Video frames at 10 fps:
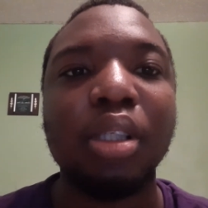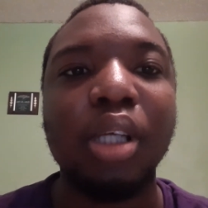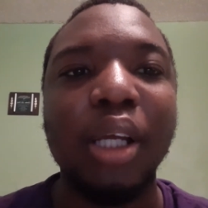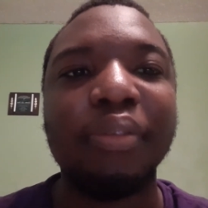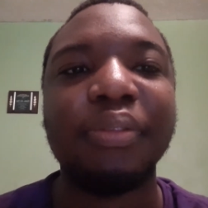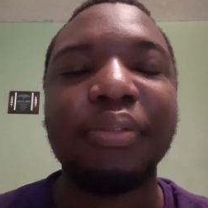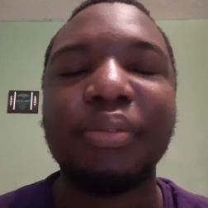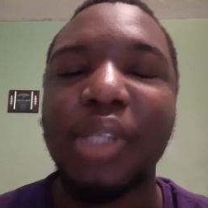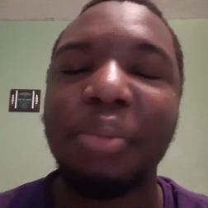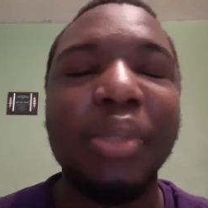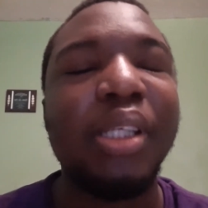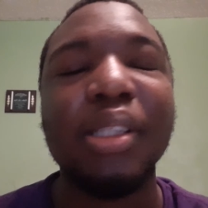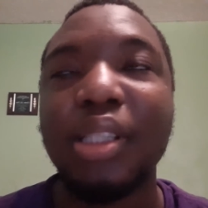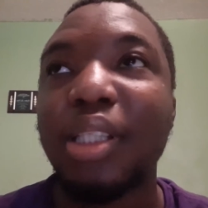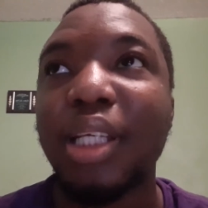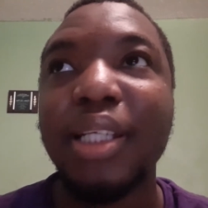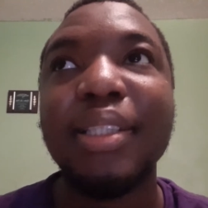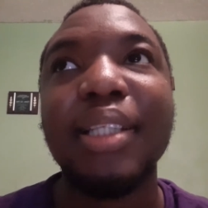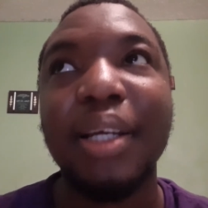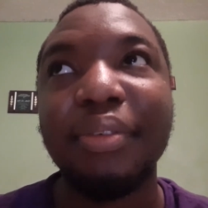after, I mean the
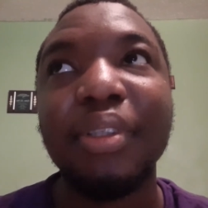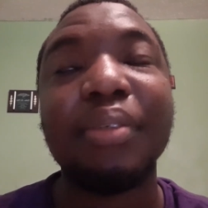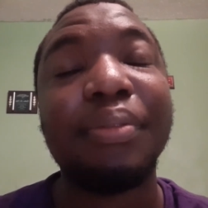days after the